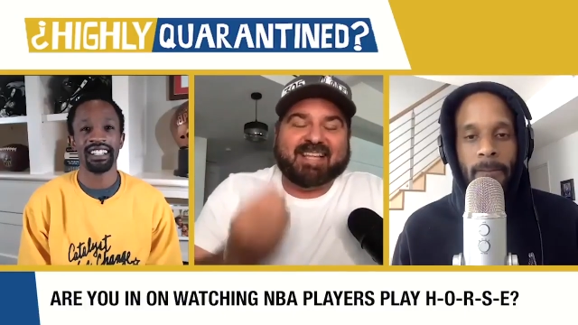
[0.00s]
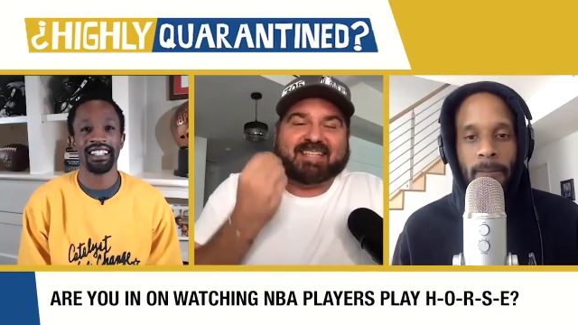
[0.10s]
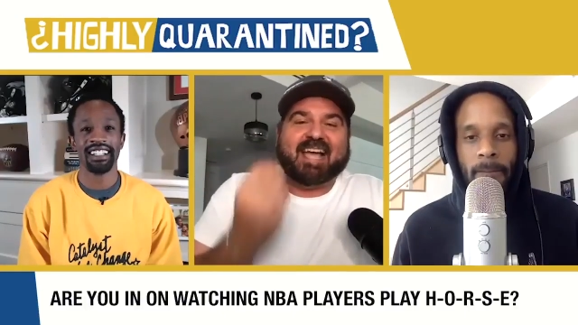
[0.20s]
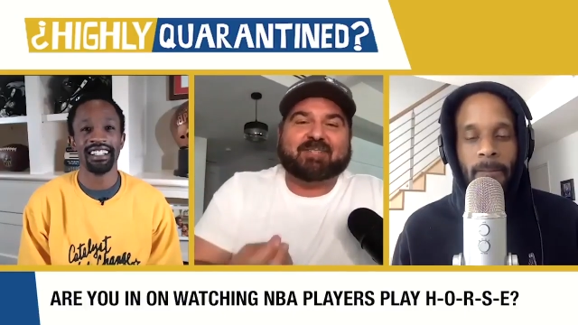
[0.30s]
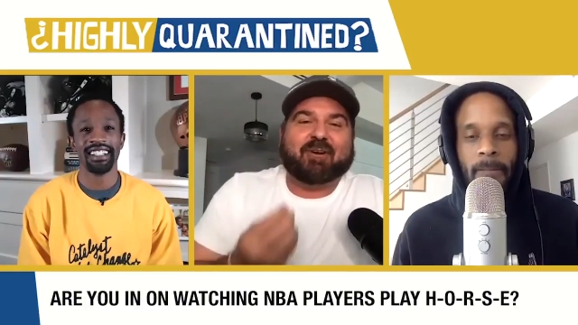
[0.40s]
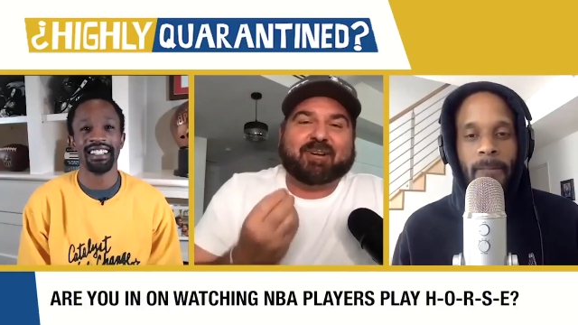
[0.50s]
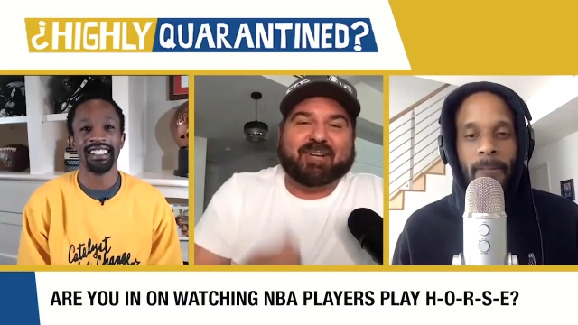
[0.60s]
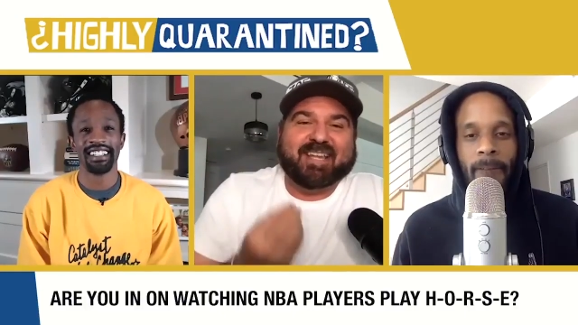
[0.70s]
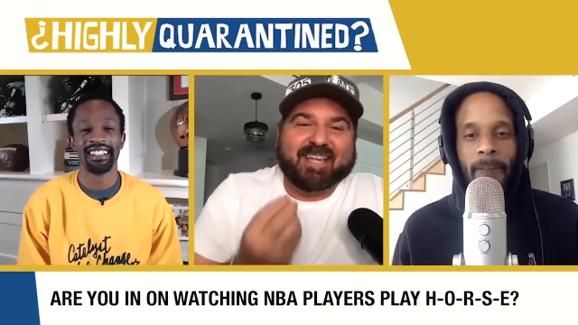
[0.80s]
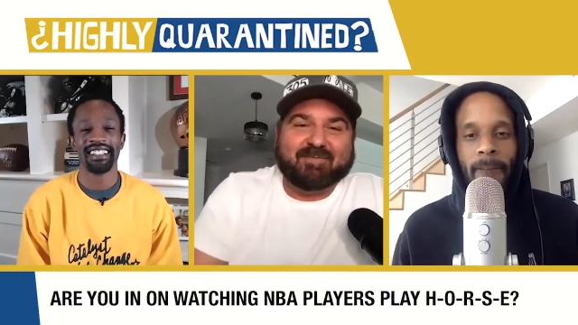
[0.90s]
Speaker 1: These guys
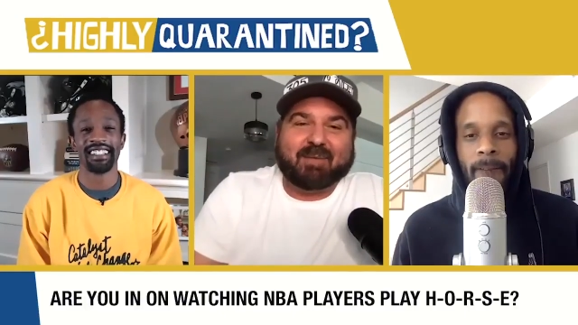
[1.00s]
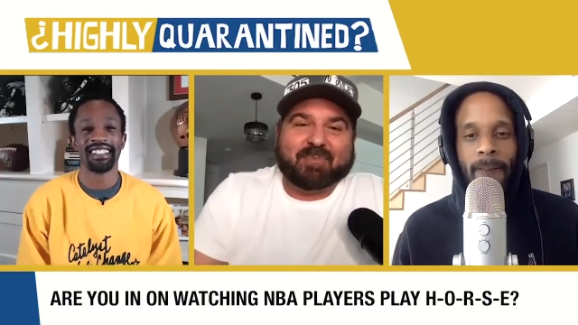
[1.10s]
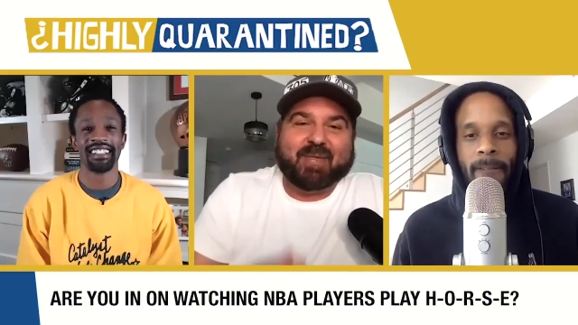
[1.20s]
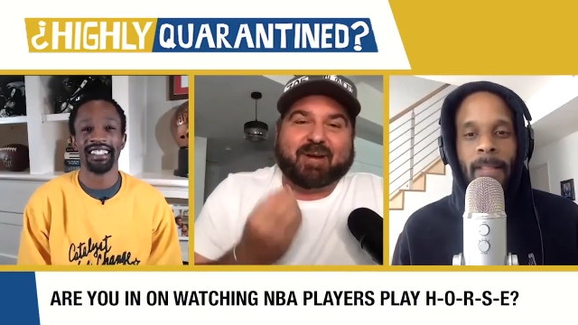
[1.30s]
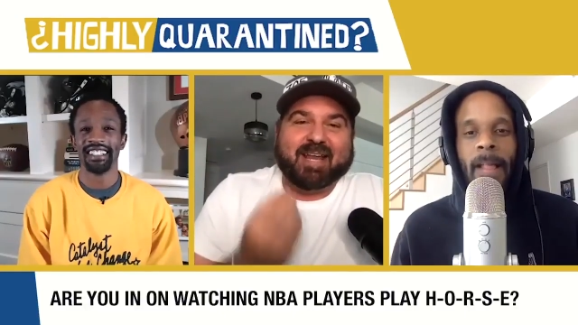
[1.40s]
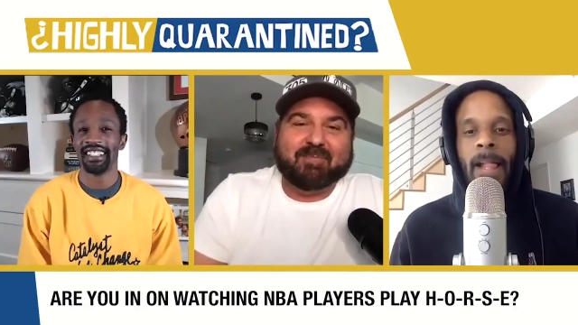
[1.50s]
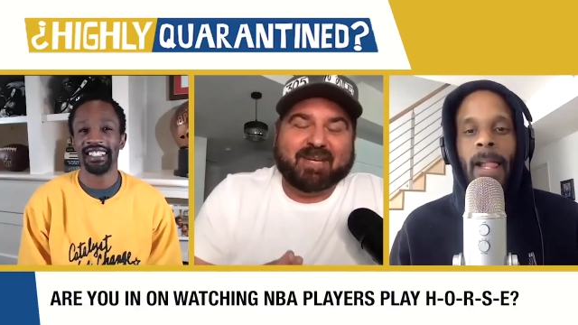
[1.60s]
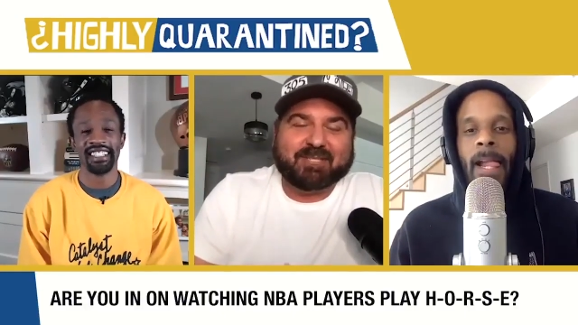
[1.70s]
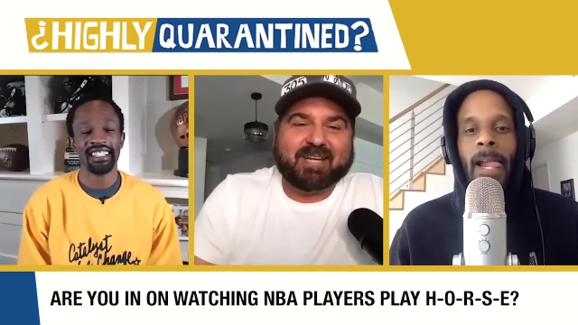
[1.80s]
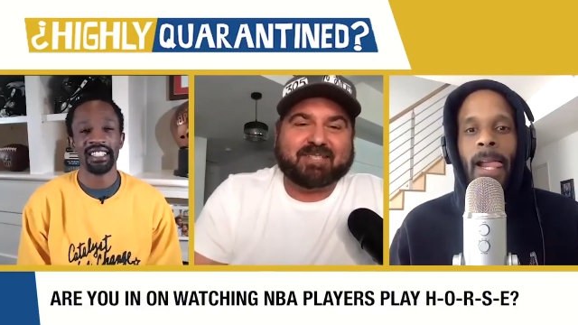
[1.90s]
aren't going to give up their
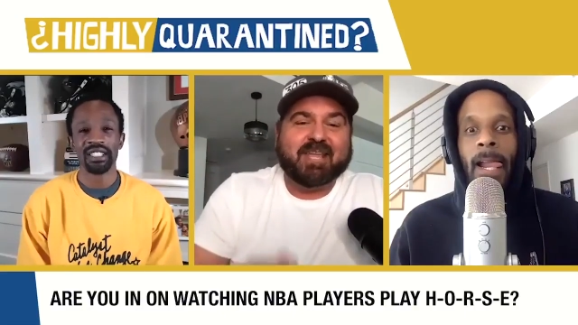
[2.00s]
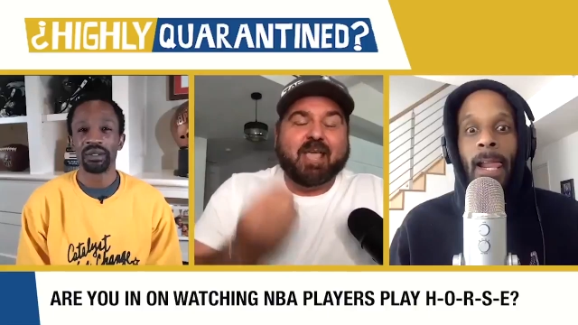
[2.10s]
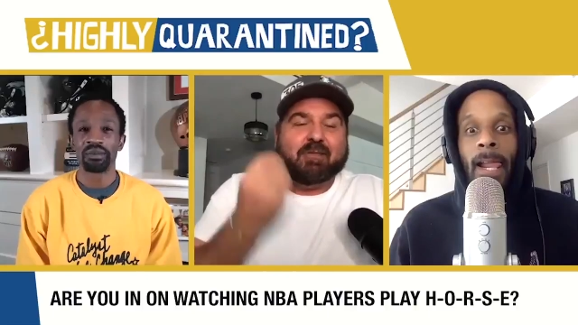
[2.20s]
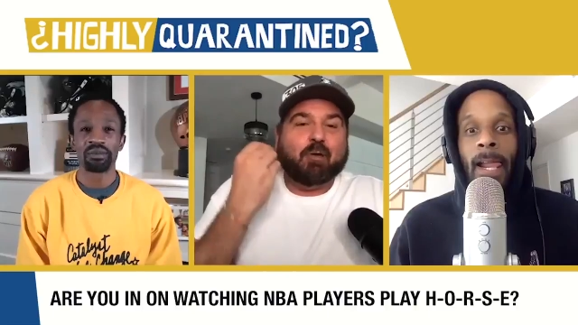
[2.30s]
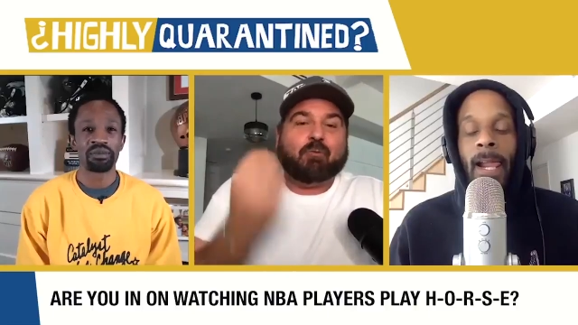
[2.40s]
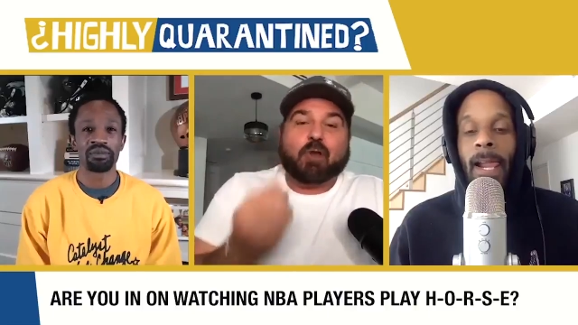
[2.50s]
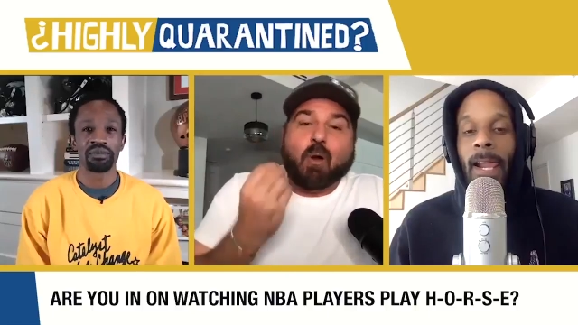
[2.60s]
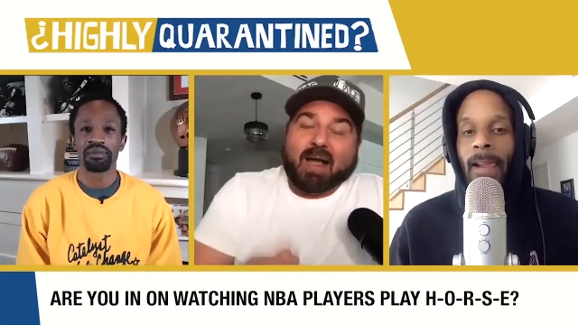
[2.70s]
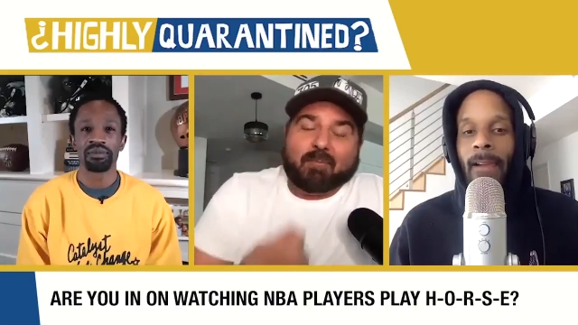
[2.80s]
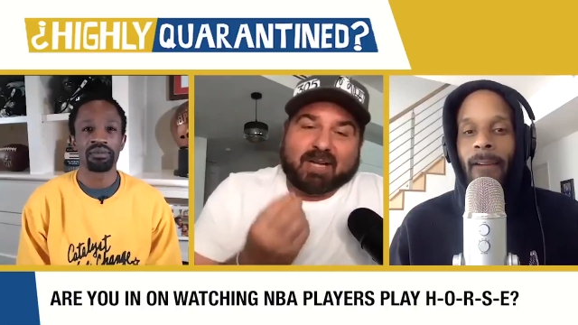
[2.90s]
images. You
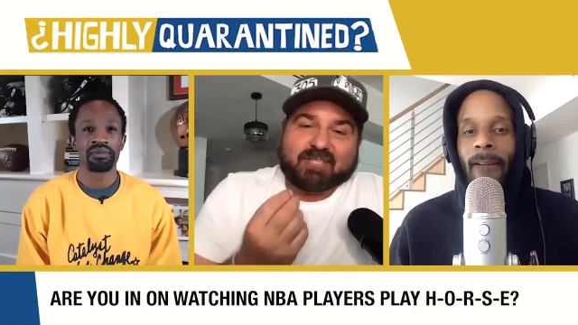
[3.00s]
know how